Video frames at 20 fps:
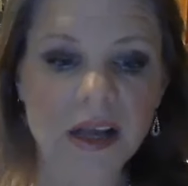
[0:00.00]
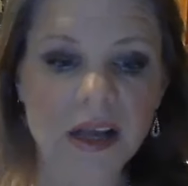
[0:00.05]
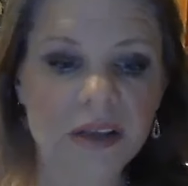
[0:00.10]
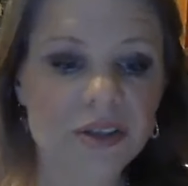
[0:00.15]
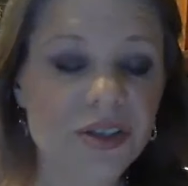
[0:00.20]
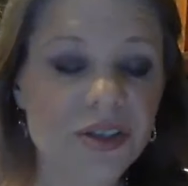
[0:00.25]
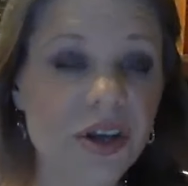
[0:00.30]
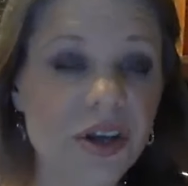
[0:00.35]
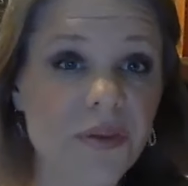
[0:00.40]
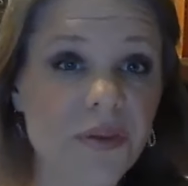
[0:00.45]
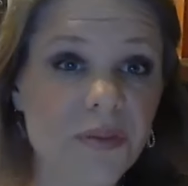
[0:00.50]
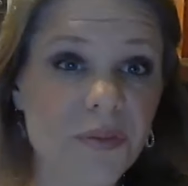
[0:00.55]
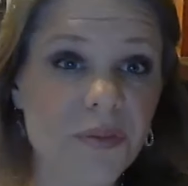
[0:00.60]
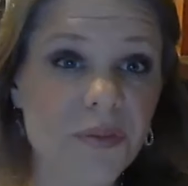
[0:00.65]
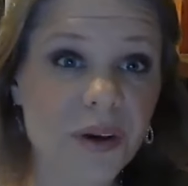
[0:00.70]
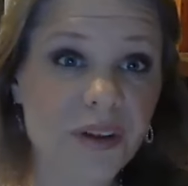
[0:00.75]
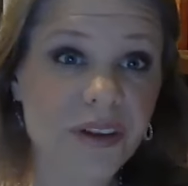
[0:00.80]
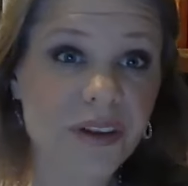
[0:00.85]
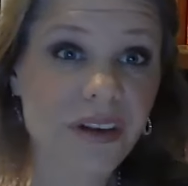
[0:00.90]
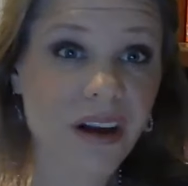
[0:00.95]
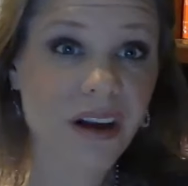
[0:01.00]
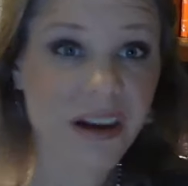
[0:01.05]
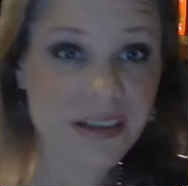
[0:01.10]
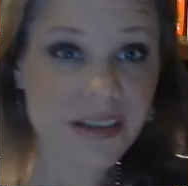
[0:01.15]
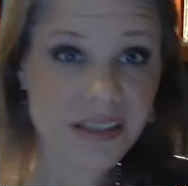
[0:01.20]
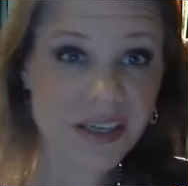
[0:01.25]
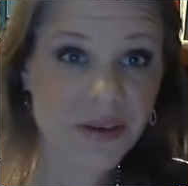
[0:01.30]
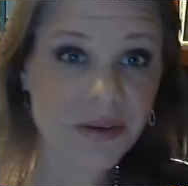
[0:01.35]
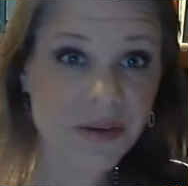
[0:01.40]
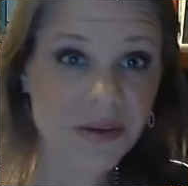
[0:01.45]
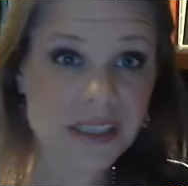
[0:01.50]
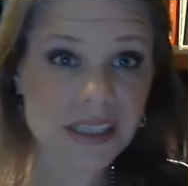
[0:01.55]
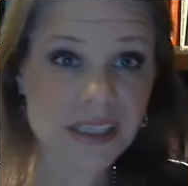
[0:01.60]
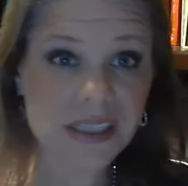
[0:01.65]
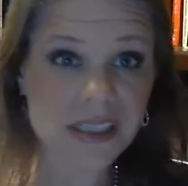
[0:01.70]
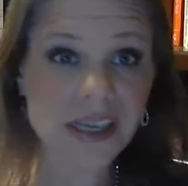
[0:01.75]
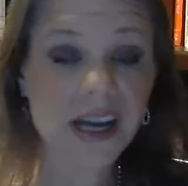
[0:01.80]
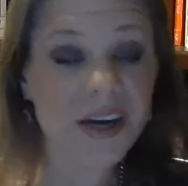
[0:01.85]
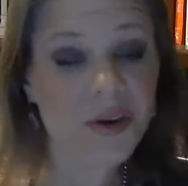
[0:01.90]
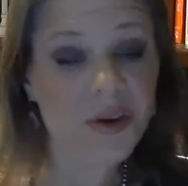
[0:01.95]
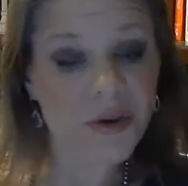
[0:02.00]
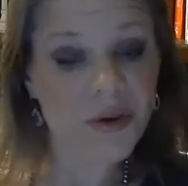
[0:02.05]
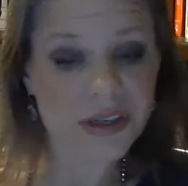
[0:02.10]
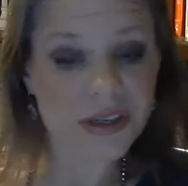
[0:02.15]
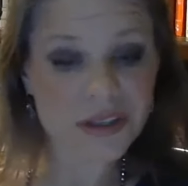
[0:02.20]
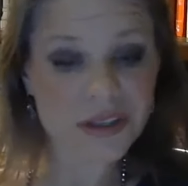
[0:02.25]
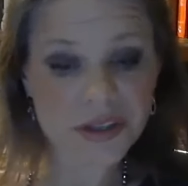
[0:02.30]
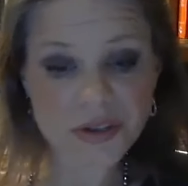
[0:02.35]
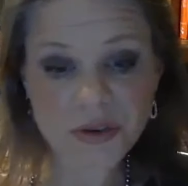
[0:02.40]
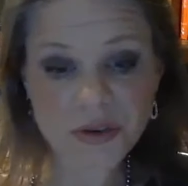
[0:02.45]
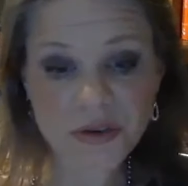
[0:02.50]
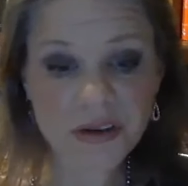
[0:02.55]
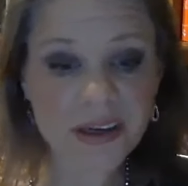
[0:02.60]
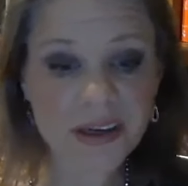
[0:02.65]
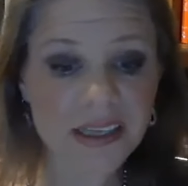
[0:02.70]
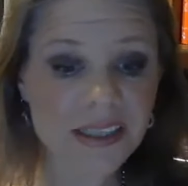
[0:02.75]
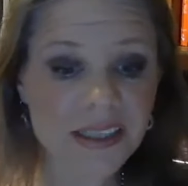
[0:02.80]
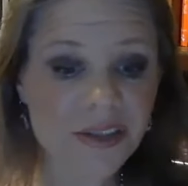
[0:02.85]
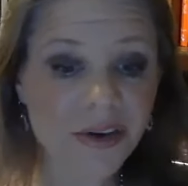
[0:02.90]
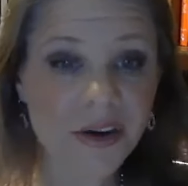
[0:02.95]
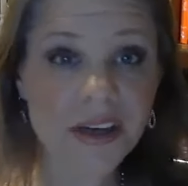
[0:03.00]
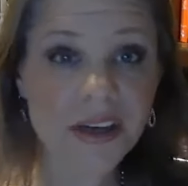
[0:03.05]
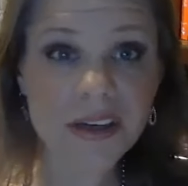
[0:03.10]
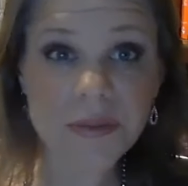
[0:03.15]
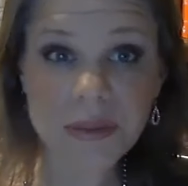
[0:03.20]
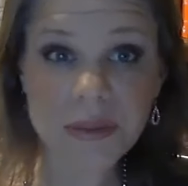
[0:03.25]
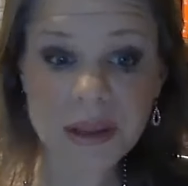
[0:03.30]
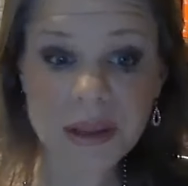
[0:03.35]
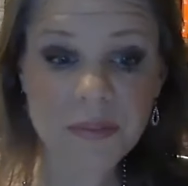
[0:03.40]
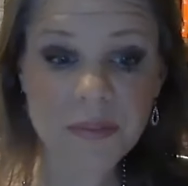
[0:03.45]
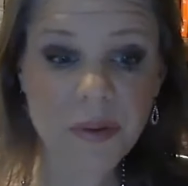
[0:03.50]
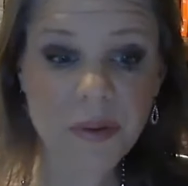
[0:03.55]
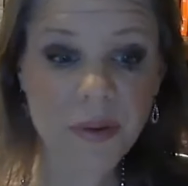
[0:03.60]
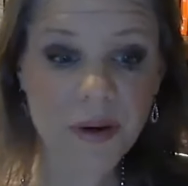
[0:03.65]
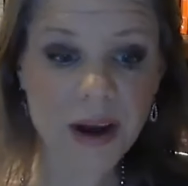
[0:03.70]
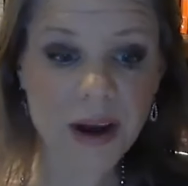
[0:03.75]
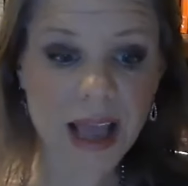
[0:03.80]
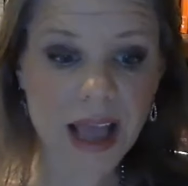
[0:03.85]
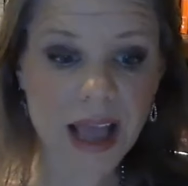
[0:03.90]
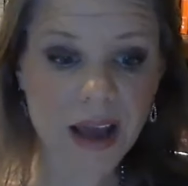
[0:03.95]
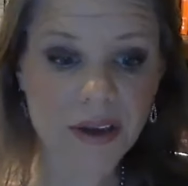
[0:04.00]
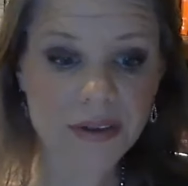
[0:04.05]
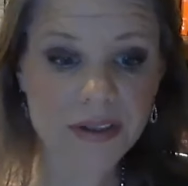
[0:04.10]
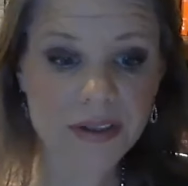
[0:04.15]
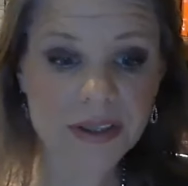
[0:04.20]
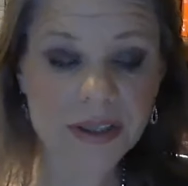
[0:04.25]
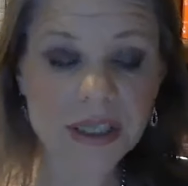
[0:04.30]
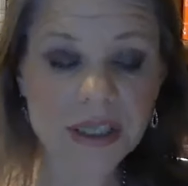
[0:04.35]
So what are the consequences? According to Torah, it's going to be poor health.